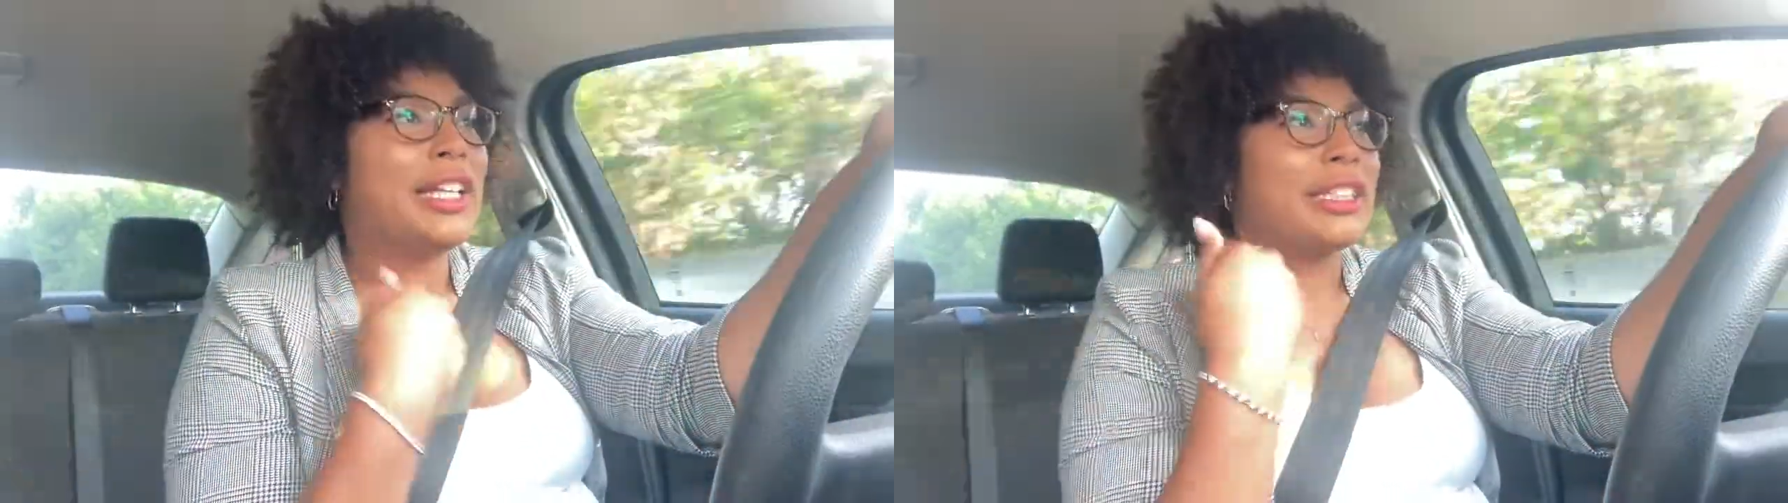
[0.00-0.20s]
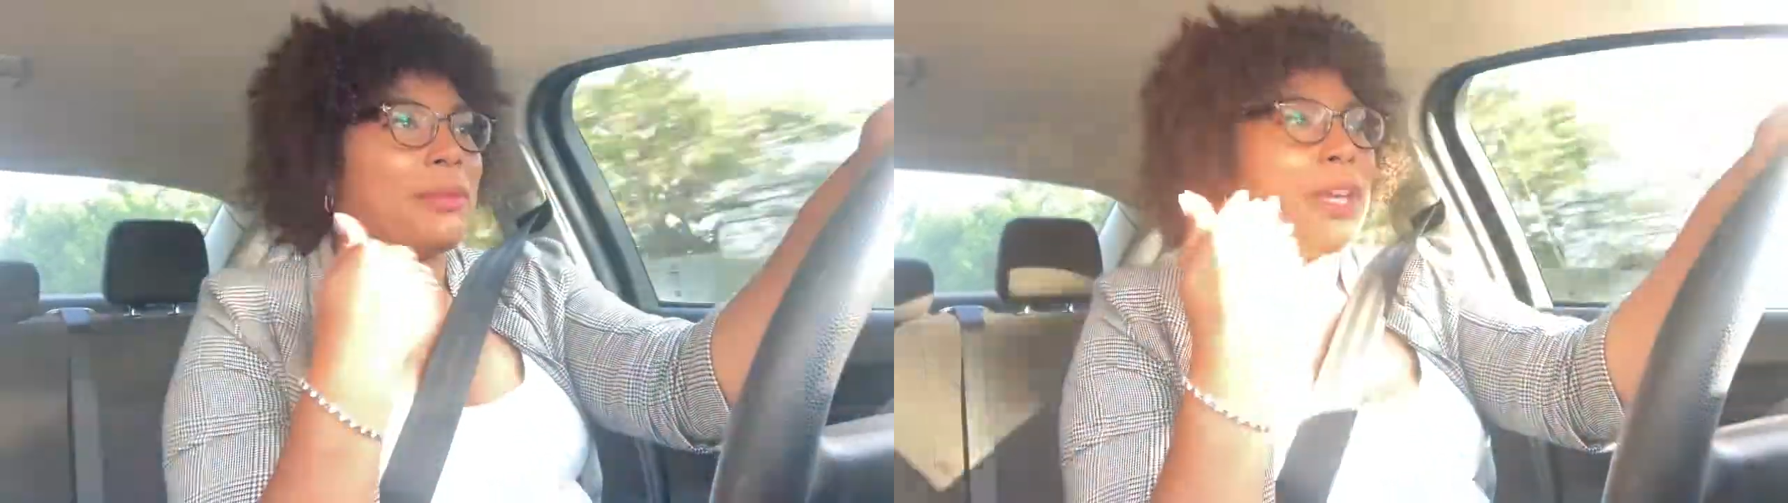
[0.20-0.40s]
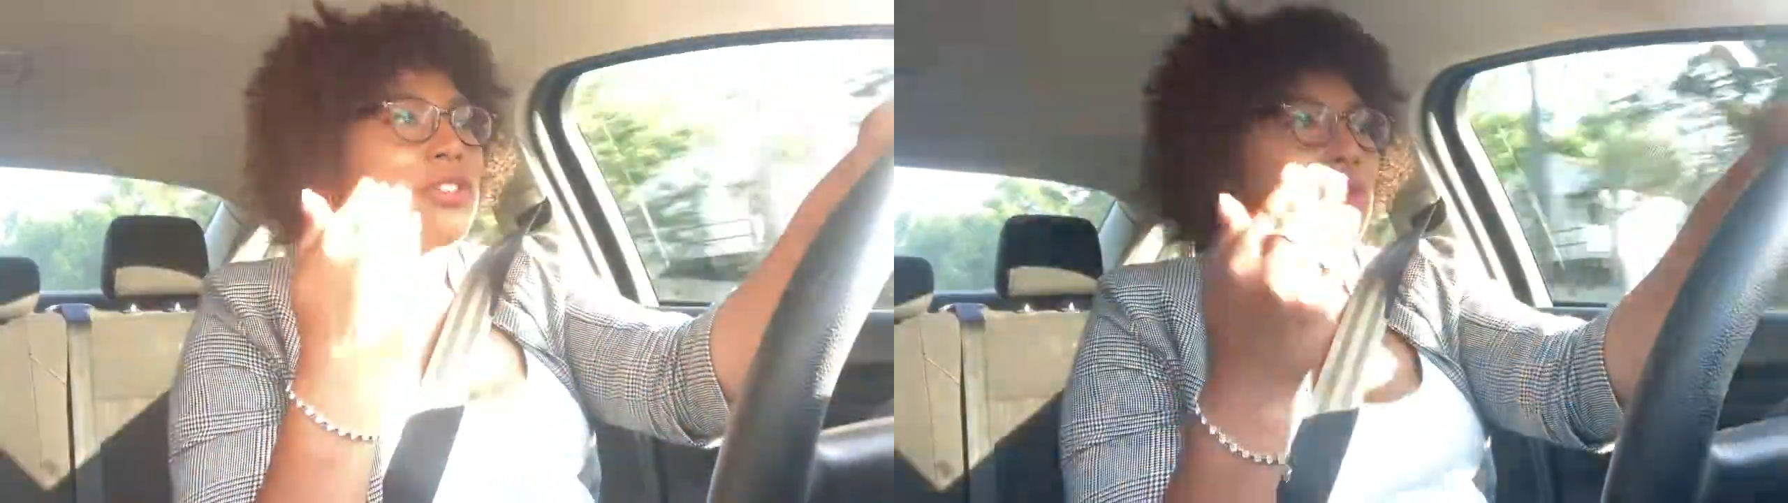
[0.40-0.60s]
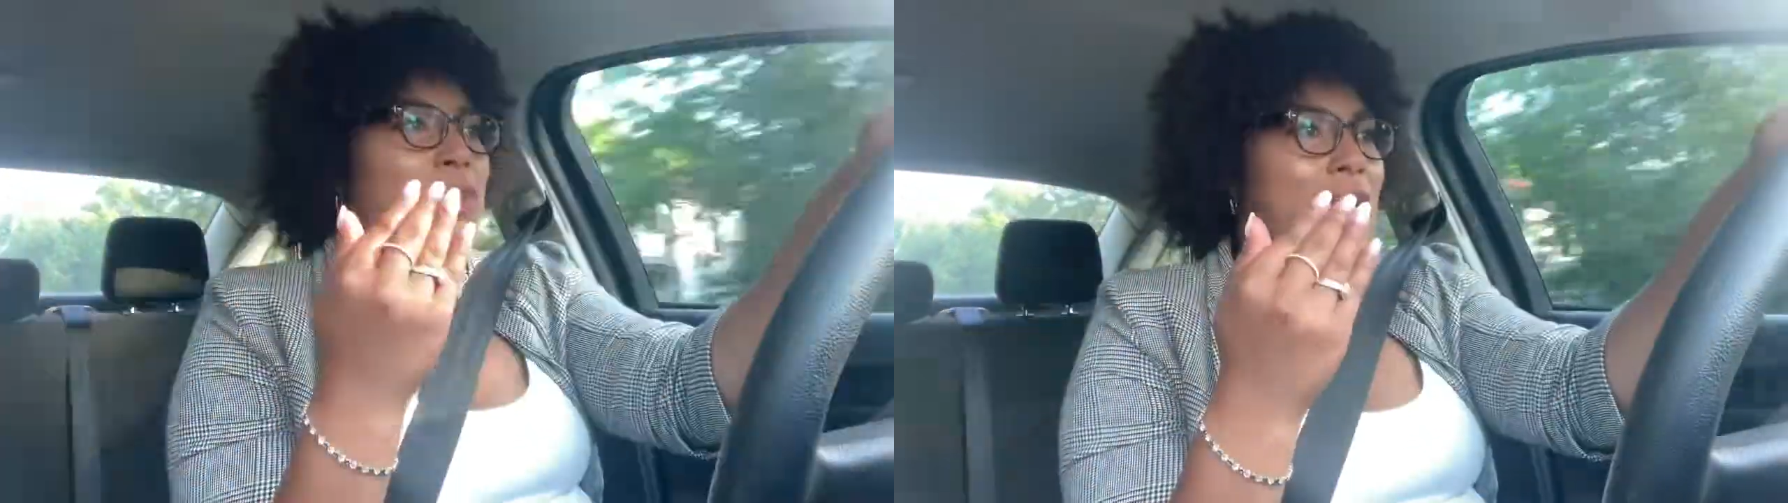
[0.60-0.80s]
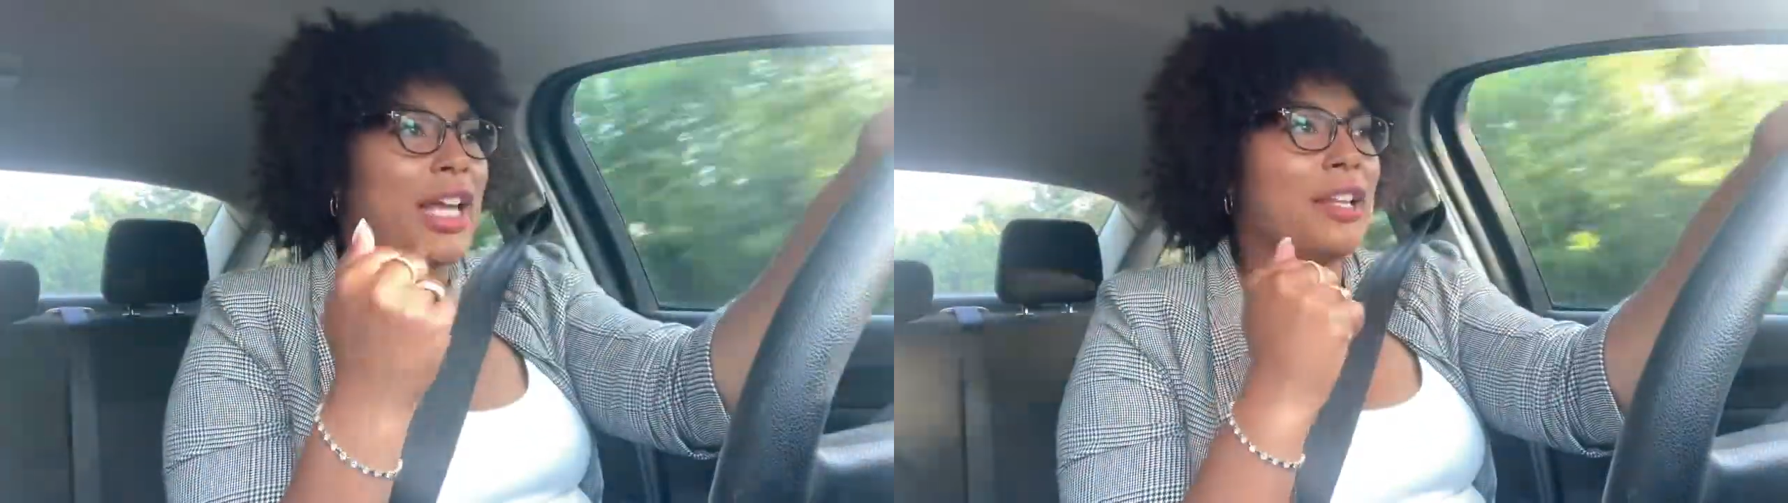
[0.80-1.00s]
to make sure
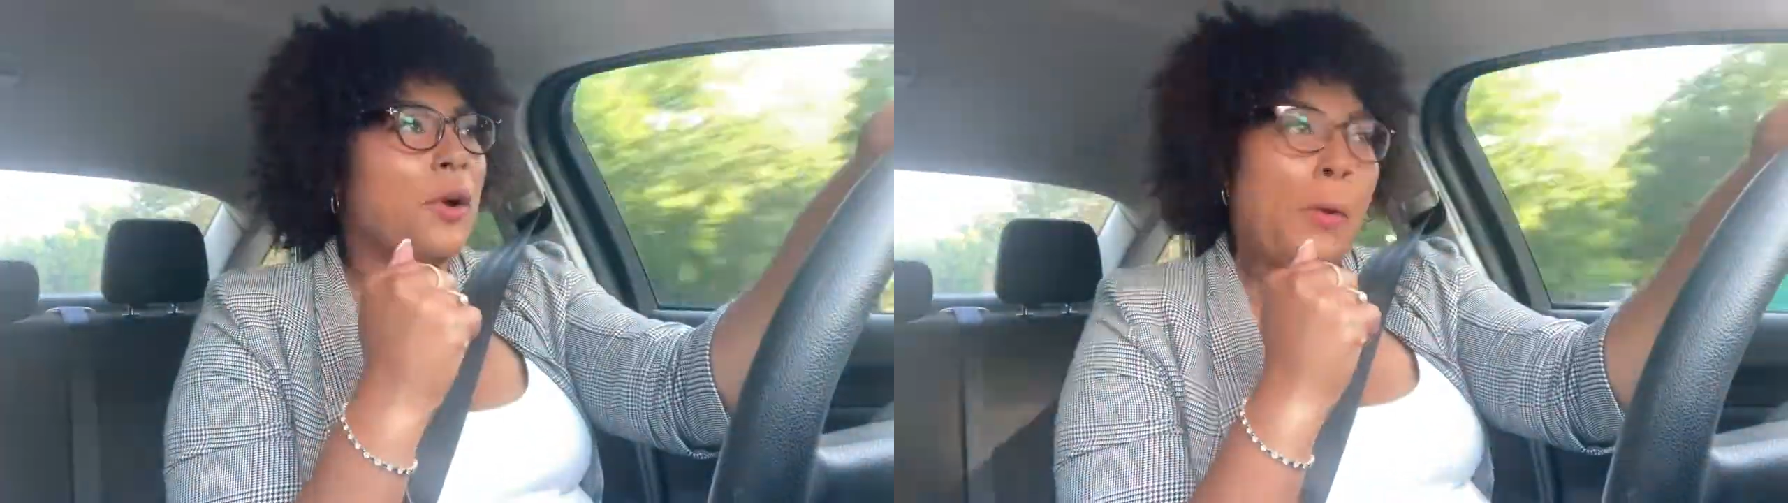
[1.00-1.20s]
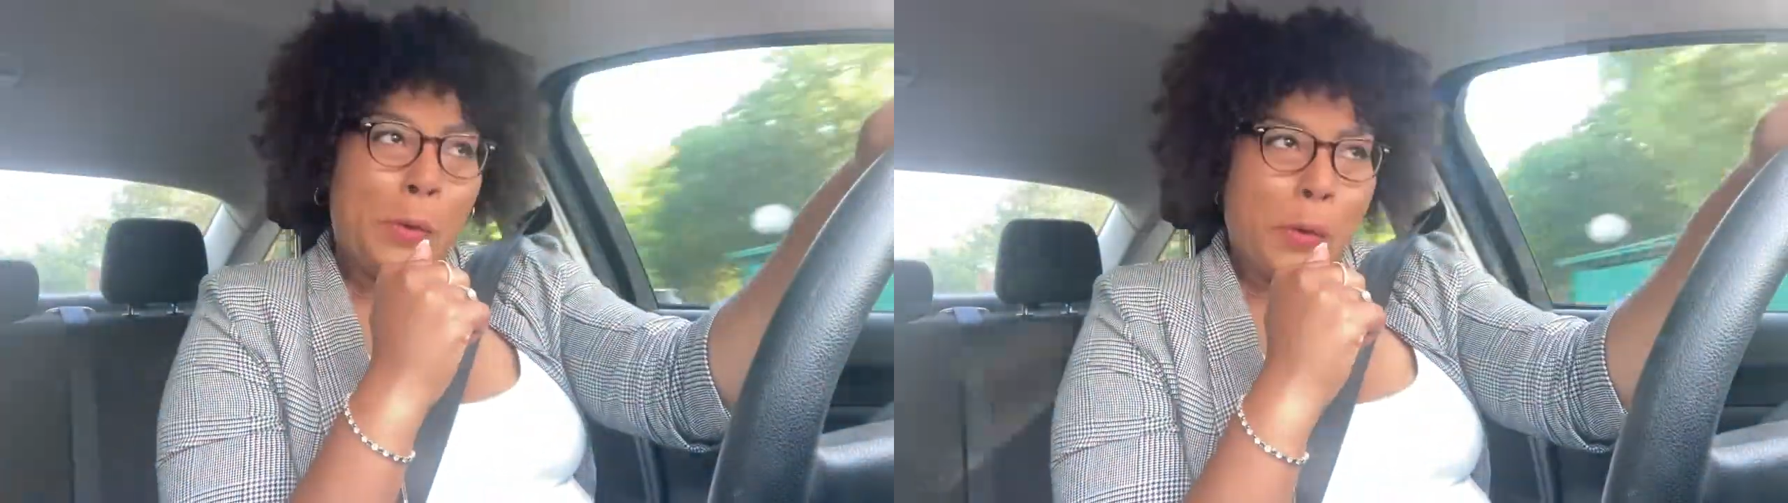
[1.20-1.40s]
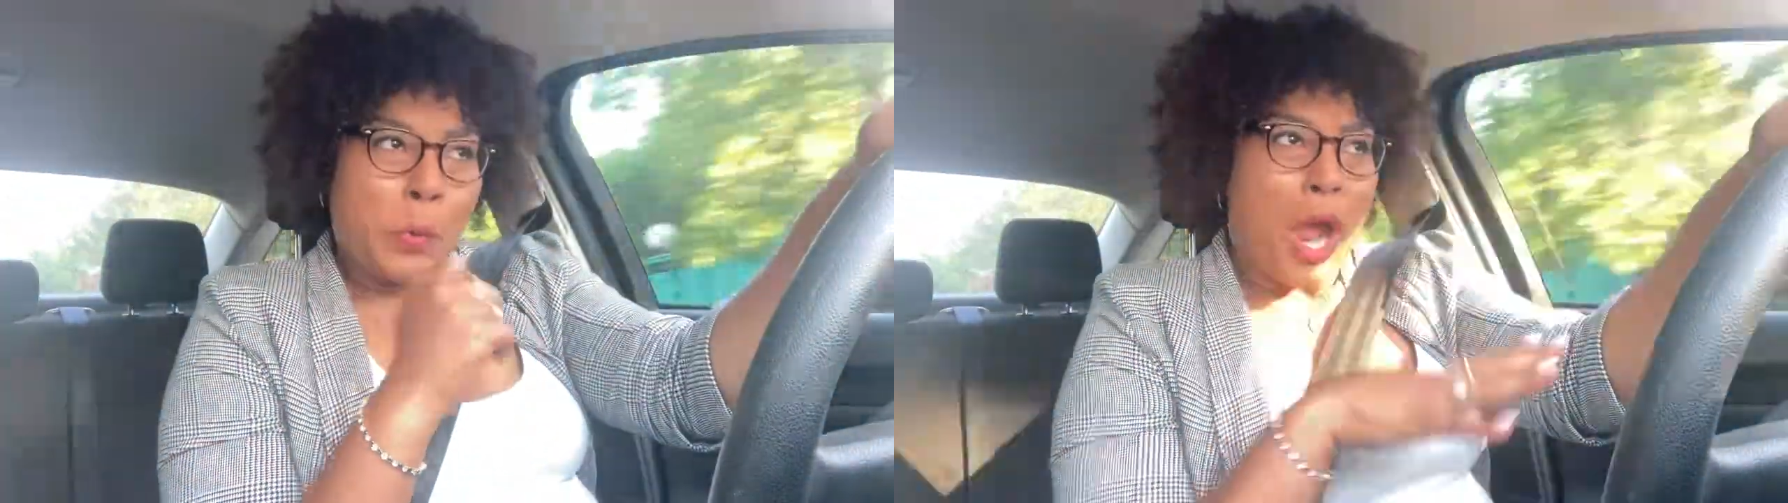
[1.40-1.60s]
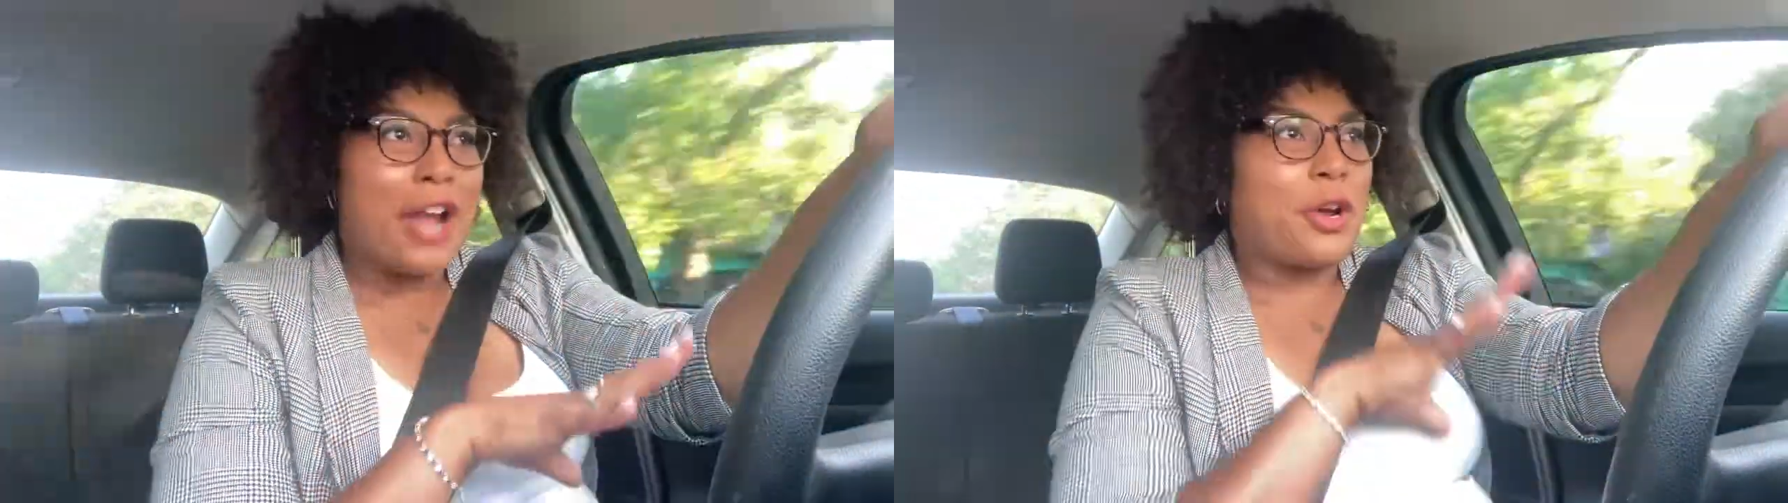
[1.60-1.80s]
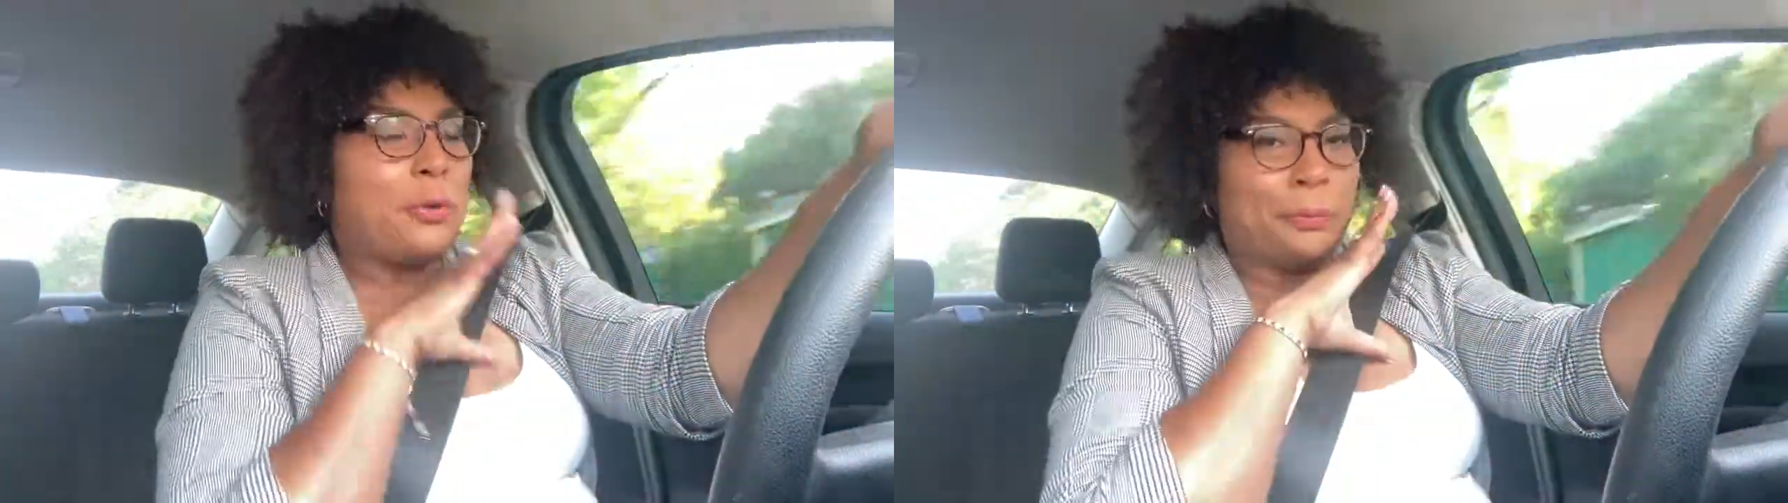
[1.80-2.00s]
that I
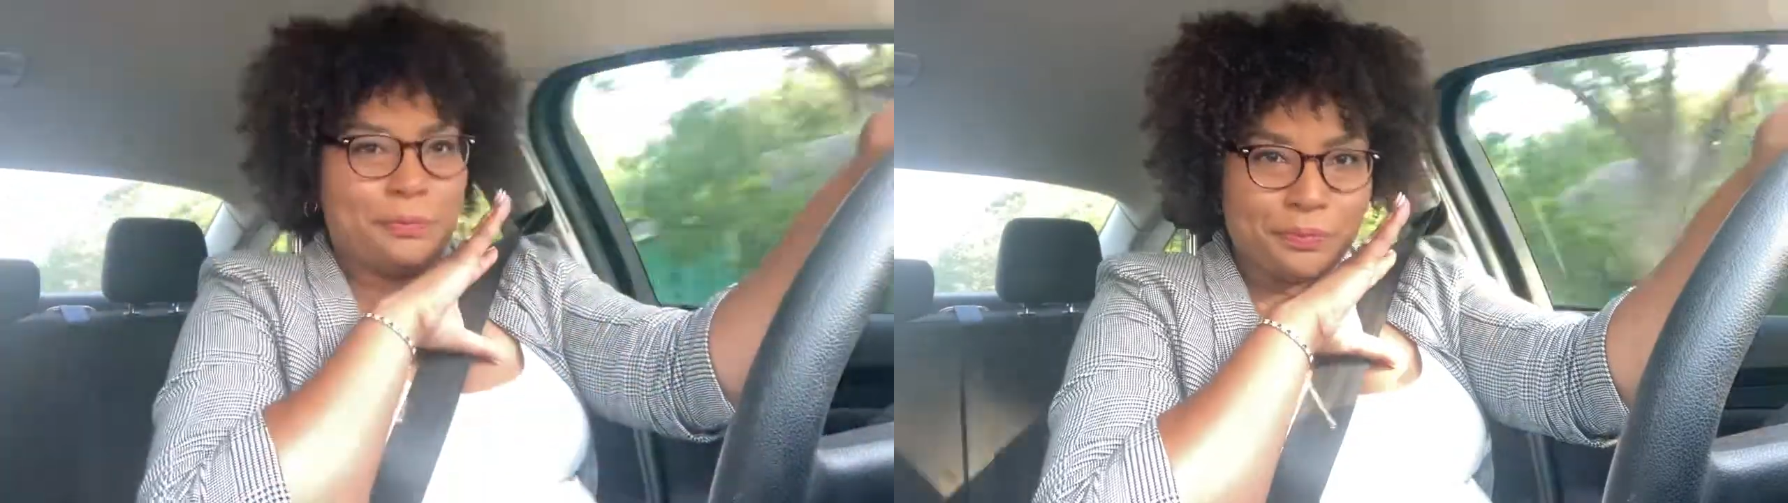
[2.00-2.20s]
don't